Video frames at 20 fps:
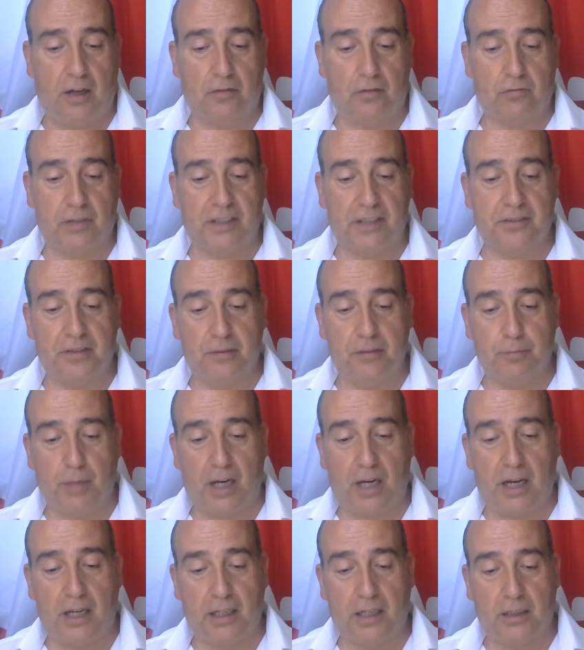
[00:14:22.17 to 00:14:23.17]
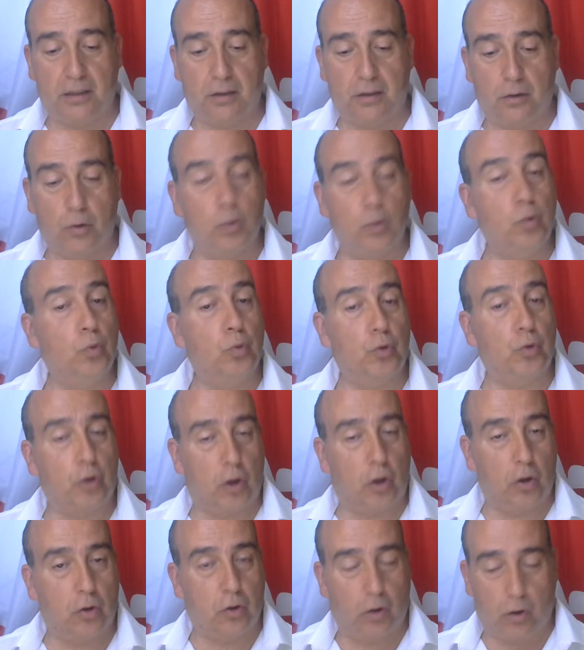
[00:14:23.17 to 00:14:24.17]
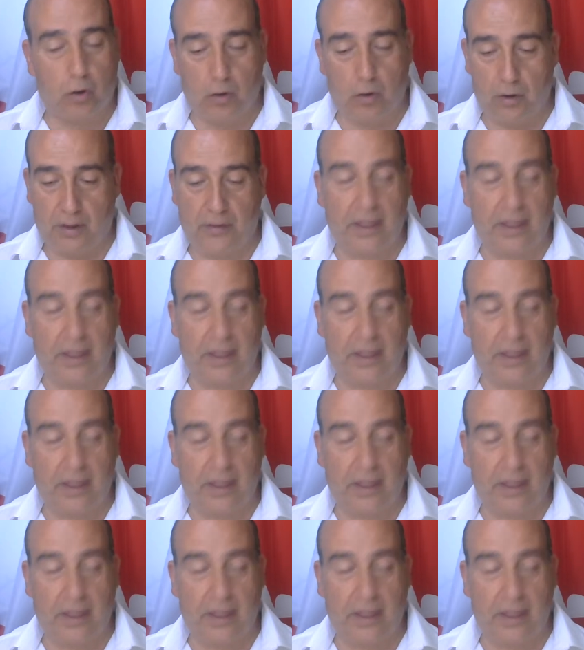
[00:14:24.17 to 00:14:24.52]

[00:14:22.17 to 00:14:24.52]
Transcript: written by Uroko.